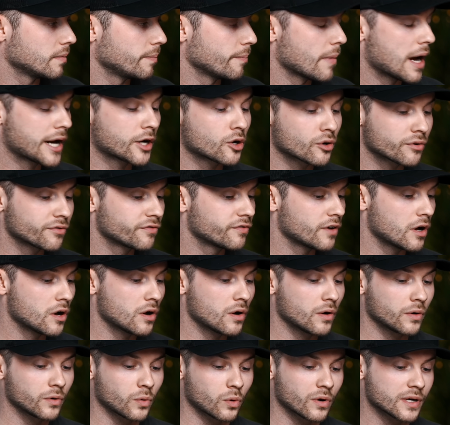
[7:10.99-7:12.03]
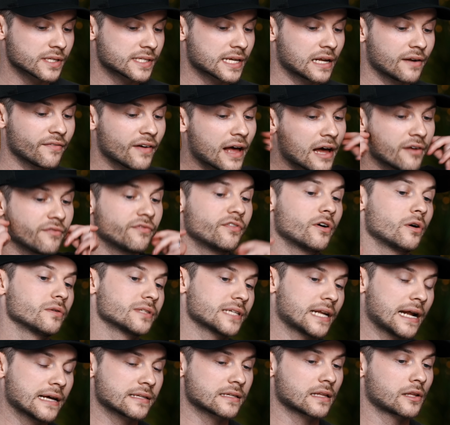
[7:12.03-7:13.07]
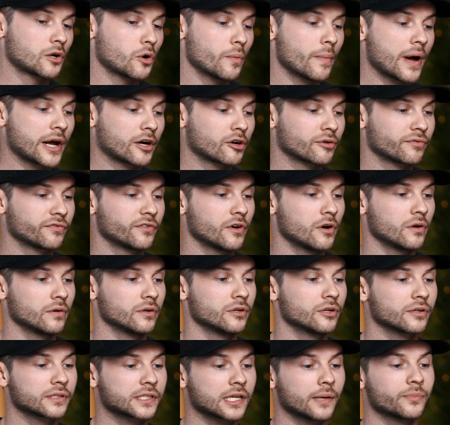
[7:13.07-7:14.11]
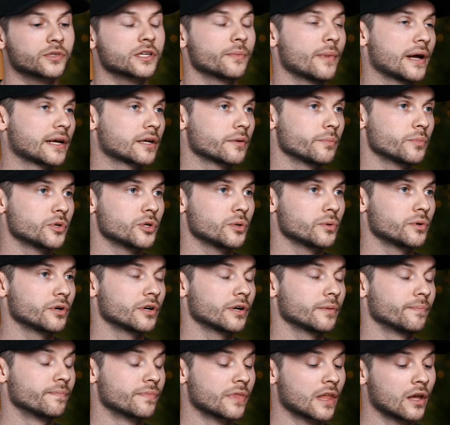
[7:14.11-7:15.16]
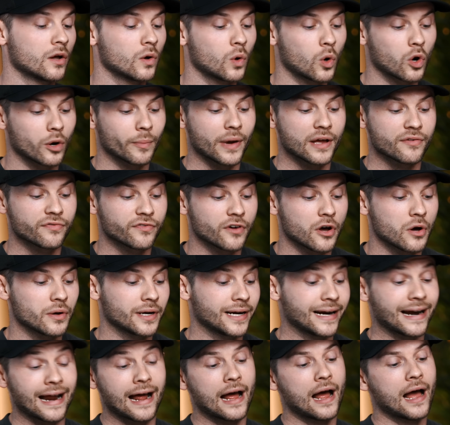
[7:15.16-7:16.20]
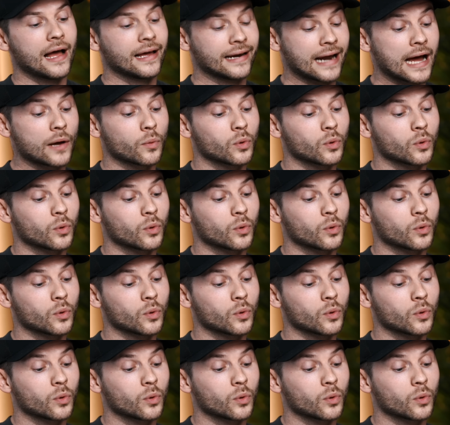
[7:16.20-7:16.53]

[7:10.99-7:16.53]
microphone or a set of headphones that has a little microphone hooked up to my computer or my phone, and and I